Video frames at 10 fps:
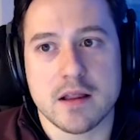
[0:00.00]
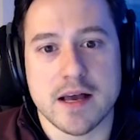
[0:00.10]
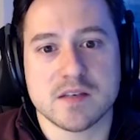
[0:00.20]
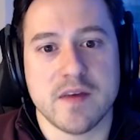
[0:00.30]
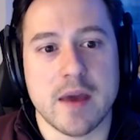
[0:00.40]

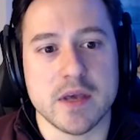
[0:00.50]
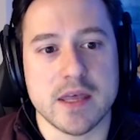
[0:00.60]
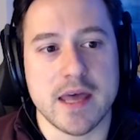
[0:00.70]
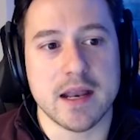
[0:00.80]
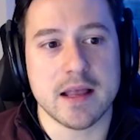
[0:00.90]

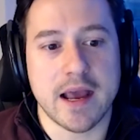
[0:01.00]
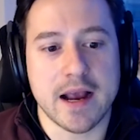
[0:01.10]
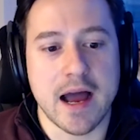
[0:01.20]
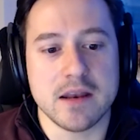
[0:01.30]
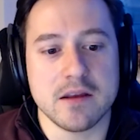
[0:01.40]
family that
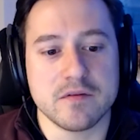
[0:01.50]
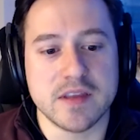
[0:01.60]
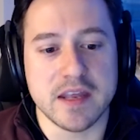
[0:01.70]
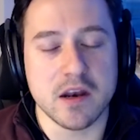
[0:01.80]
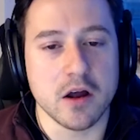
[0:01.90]
kind of
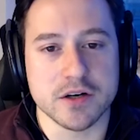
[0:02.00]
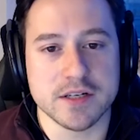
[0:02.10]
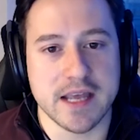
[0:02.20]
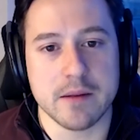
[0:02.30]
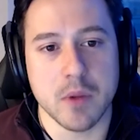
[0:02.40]
didn't
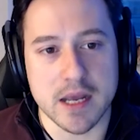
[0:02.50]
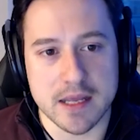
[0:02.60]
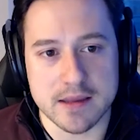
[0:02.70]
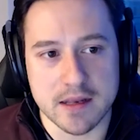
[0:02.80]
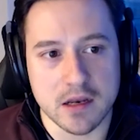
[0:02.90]
understand
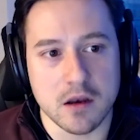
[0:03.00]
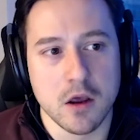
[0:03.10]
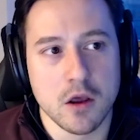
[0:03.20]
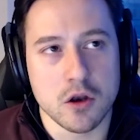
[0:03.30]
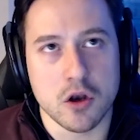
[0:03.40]
money, didn't
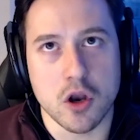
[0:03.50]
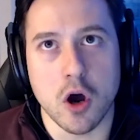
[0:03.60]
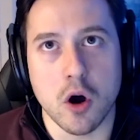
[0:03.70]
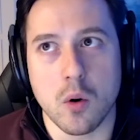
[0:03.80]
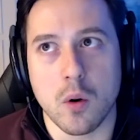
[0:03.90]

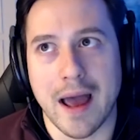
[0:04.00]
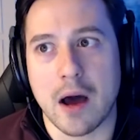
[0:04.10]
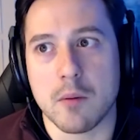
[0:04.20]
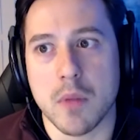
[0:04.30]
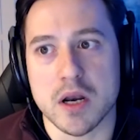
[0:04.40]
know
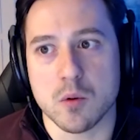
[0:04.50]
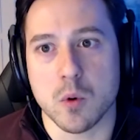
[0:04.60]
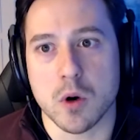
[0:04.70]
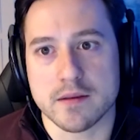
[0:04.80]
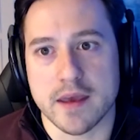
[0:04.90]
how money
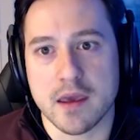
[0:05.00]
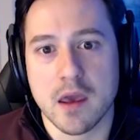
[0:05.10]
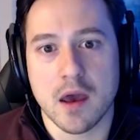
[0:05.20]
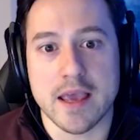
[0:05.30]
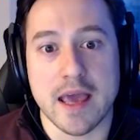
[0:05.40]
worked. Like,
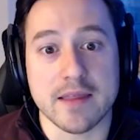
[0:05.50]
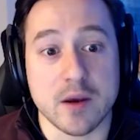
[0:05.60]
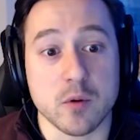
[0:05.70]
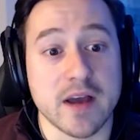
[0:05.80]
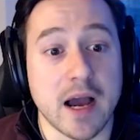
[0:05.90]
again,
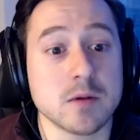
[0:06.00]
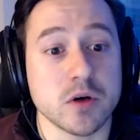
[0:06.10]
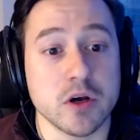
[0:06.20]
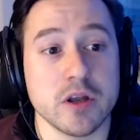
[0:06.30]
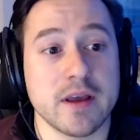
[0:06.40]
like when times
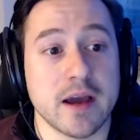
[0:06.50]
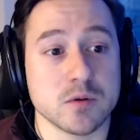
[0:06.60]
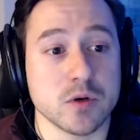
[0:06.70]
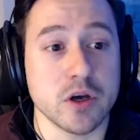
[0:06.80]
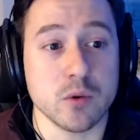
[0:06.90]
were good,
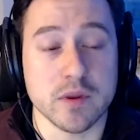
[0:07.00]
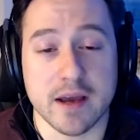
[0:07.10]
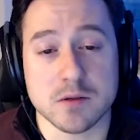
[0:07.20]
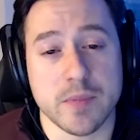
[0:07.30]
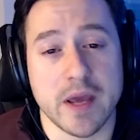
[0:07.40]
times were good. When
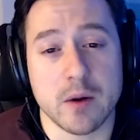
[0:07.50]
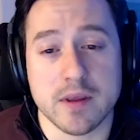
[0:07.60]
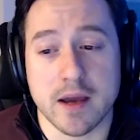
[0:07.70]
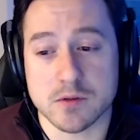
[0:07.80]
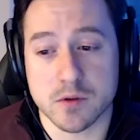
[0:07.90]
times were bad, when
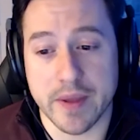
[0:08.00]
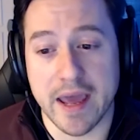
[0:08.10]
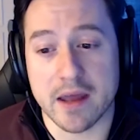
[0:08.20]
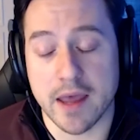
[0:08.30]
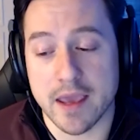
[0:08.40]
times were
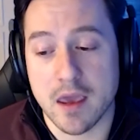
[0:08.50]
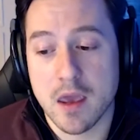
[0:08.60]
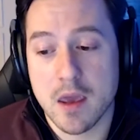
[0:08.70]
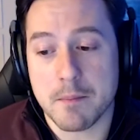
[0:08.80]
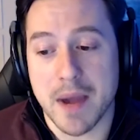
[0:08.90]
bad. Like
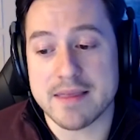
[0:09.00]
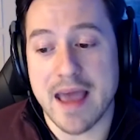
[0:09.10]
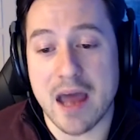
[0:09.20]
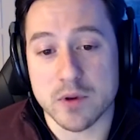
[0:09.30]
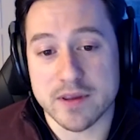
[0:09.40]
my
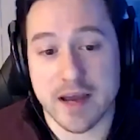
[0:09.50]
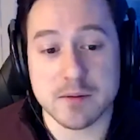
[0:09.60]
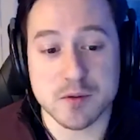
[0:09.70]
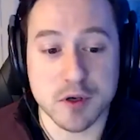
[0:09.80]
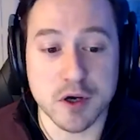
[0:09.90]
dad, when
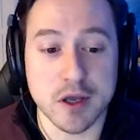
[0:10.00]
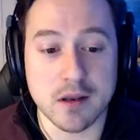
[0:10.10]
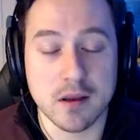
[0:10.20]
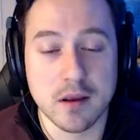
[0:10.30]
times were good,